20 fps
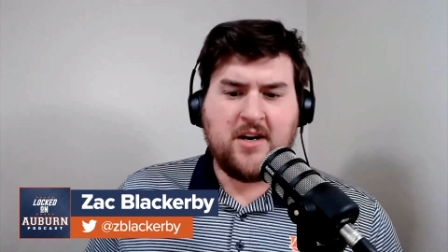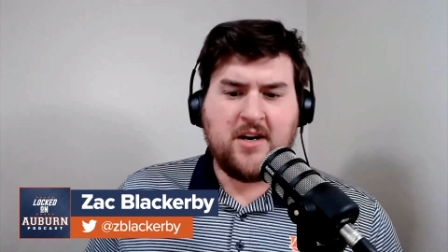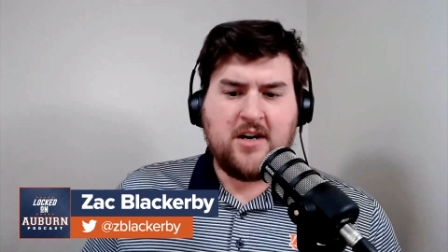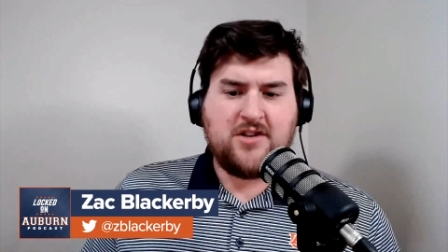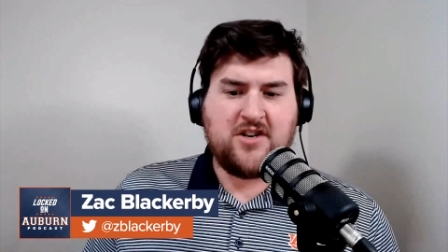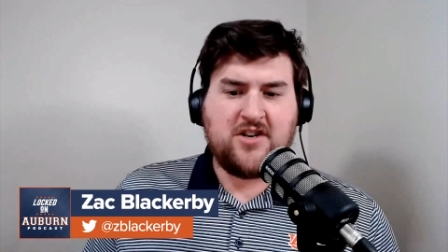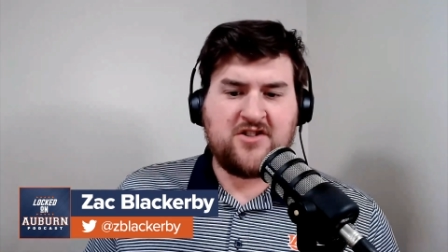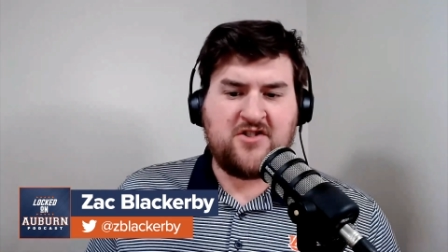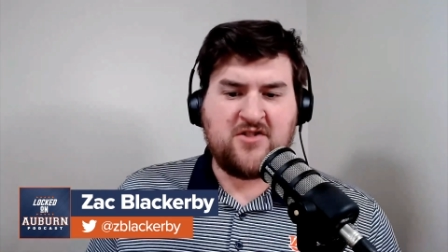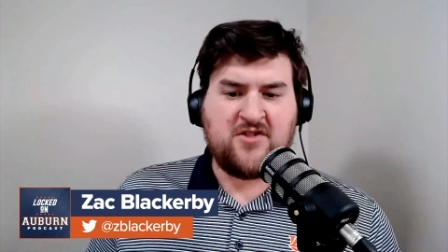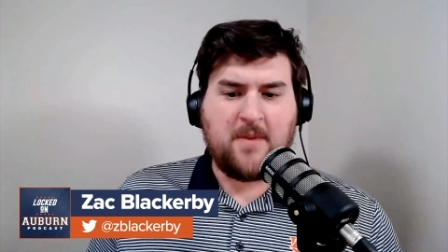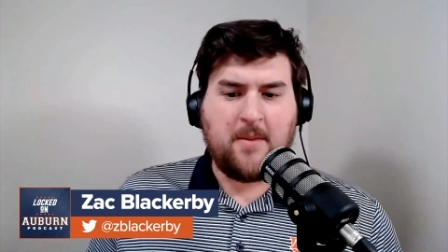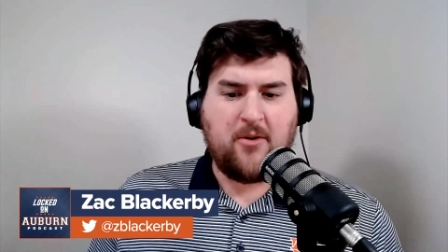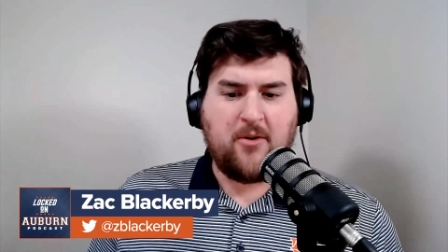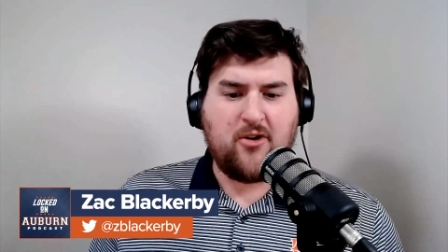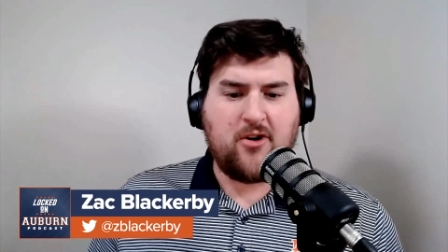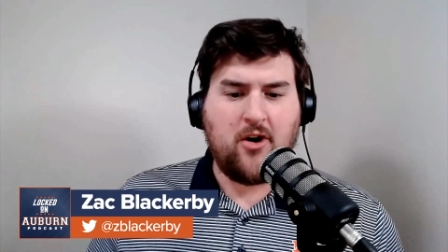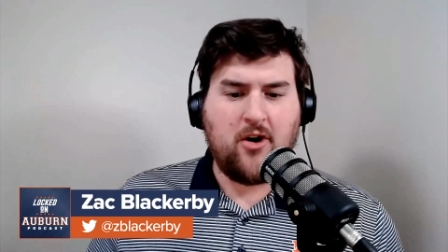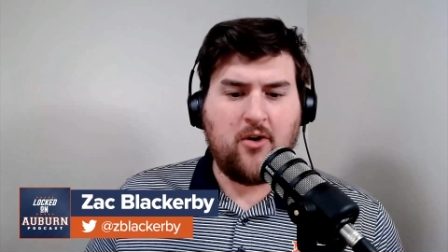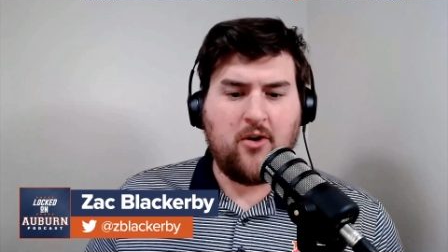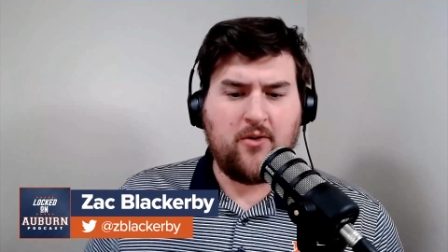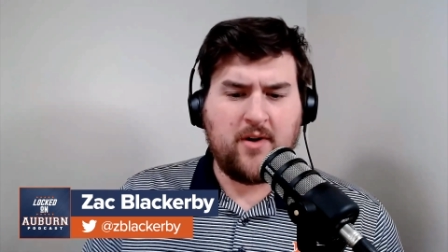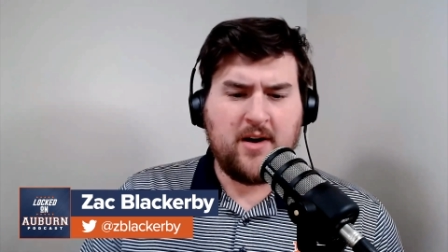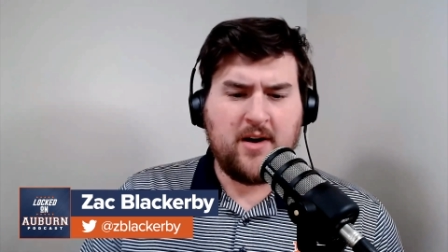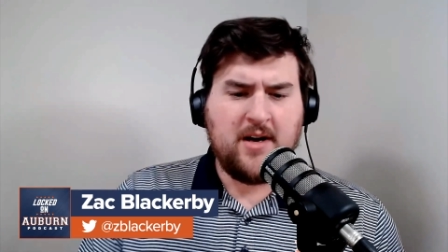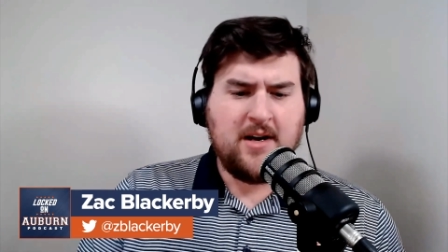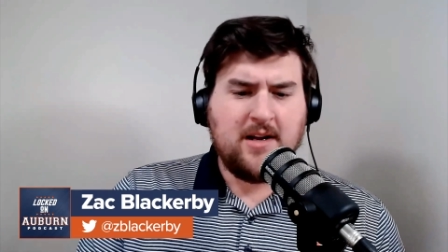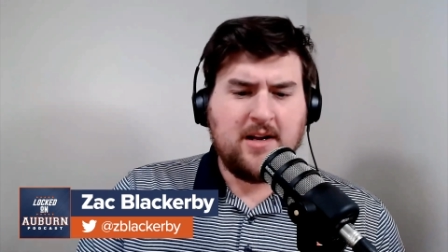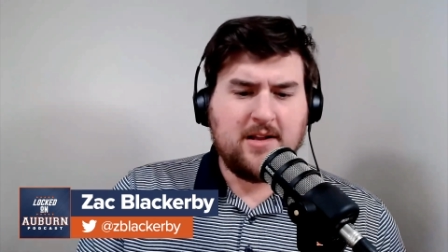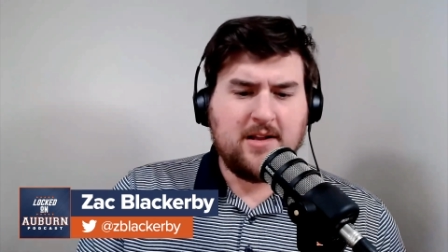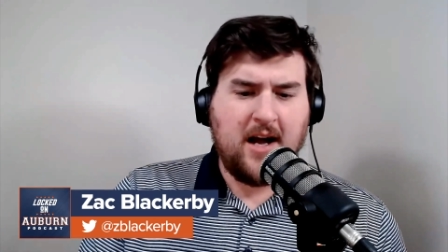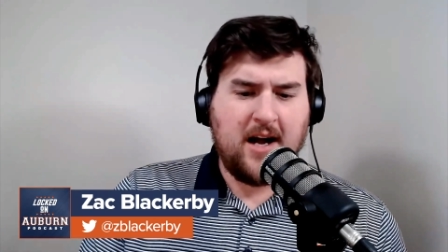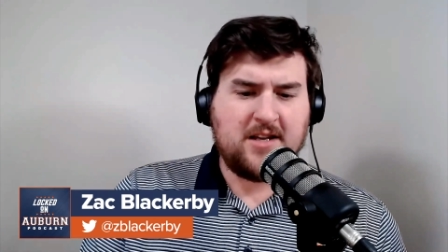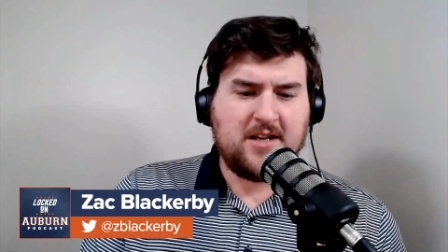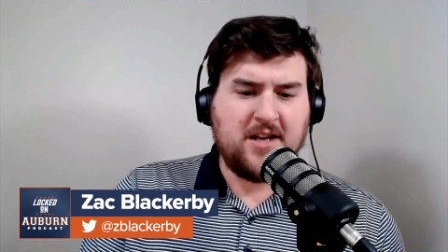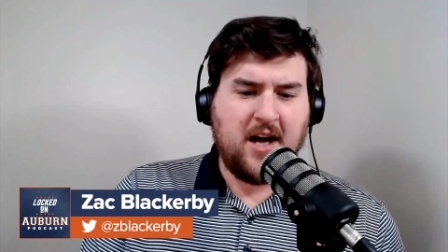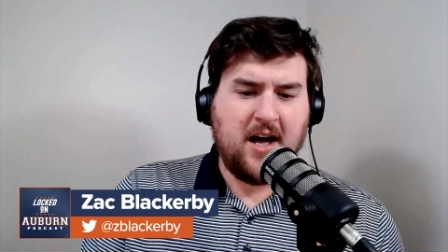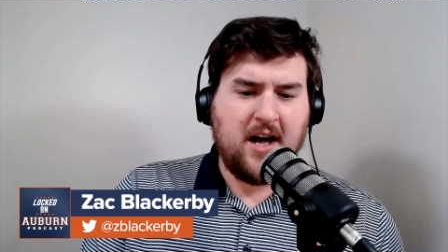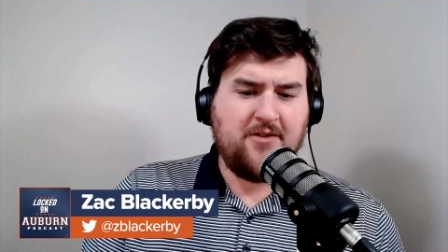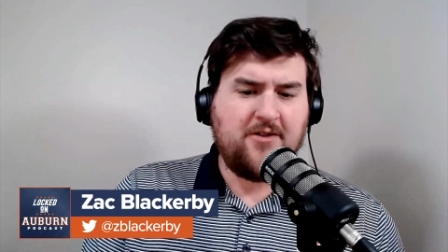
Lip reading: Just use promo code Locked On.